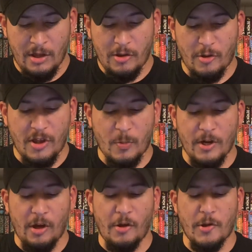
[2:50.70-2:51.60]
So this one
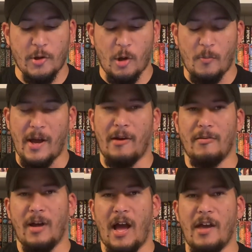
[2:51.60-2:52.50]
I also know
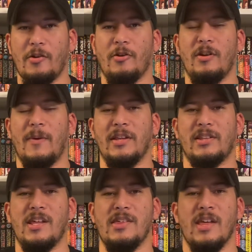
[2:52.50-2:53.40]
about. I heard
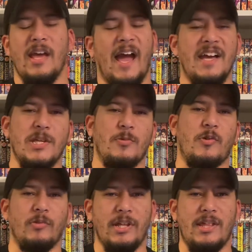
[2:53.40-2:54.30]
about this as it
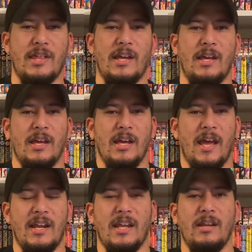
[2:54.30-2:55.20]
was releasing
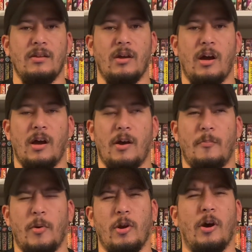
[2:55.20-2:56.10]
and getting
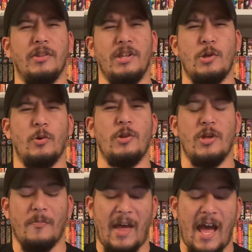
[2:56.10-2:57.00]
put on the Shonen
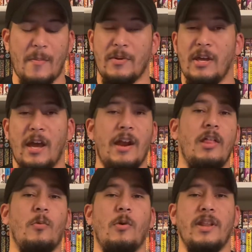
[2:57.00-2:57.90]
Jump app.
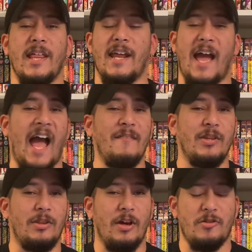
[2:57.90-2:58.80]
Another one that I
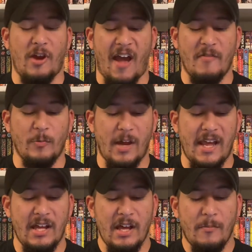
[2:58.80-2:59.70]
haven't touched or haven't
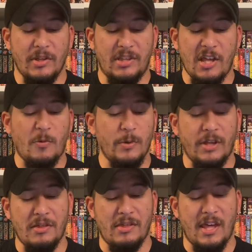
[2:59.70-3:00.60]
read, but this one
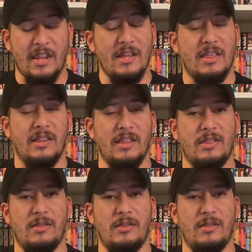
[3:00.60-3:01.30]
doesn't say that it's a